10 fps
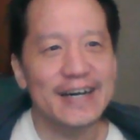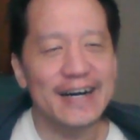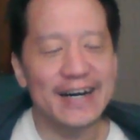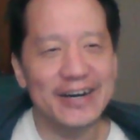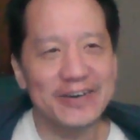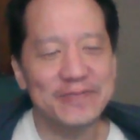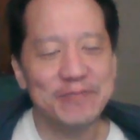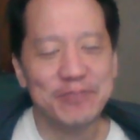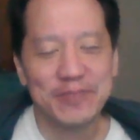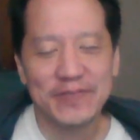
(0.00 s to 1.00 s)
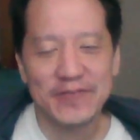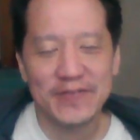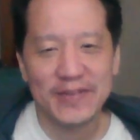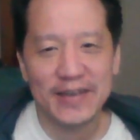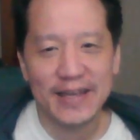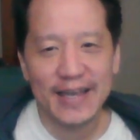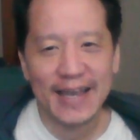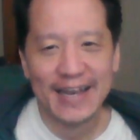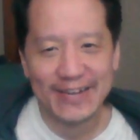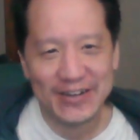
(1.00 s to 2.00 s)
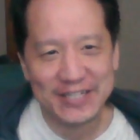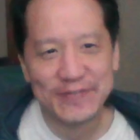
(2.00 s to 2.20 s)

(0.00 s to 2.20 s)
Uh, Anyways,